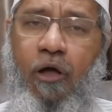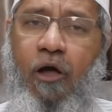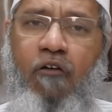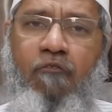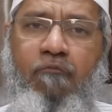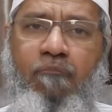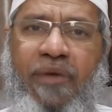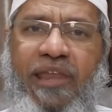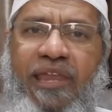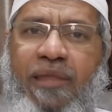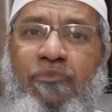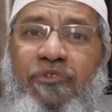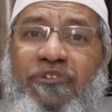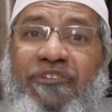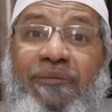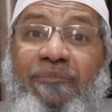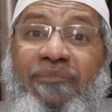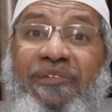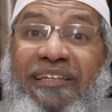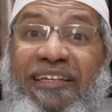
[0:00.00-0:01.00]
of many
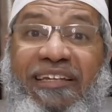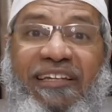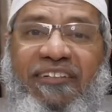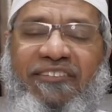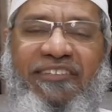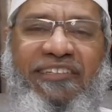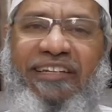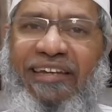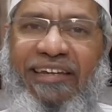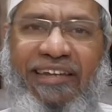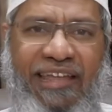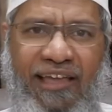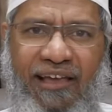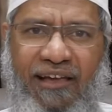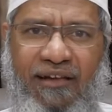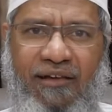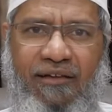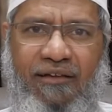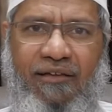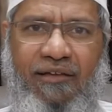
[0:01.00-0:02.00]
Muslim leaders in India